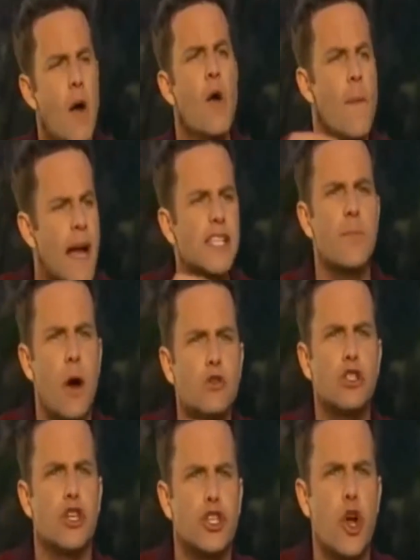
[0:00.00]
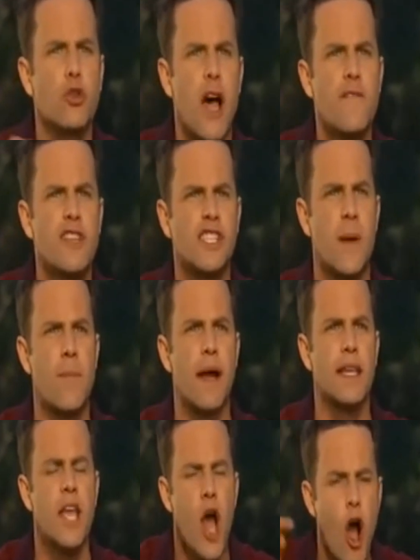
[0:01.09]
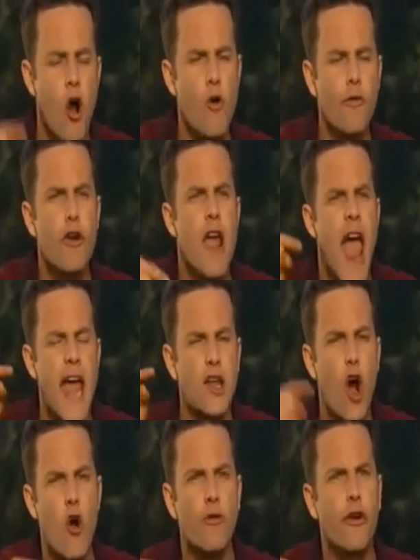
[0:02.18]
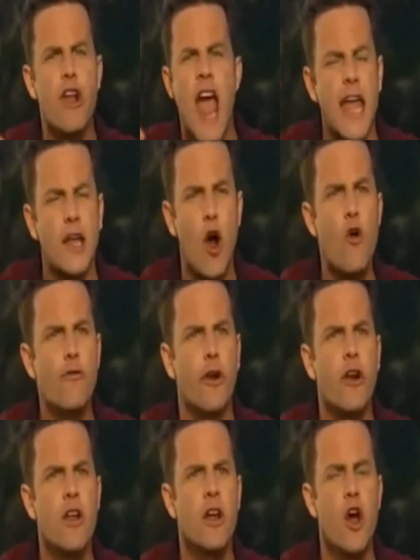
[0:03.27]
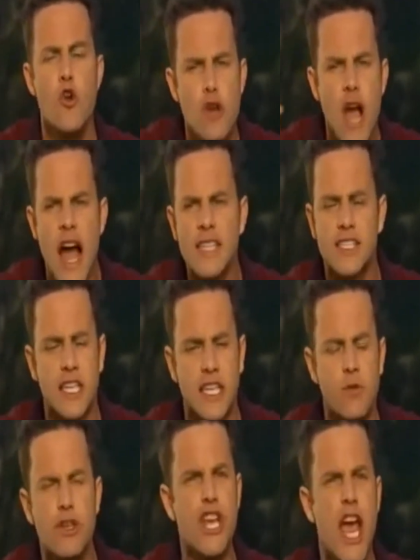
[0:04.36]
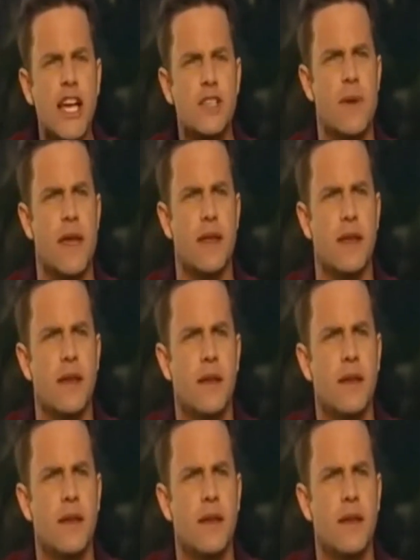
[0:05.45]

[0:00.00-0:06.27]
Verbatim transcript: How am I supposed to show love to somebody over and over and over who constantly rejects me?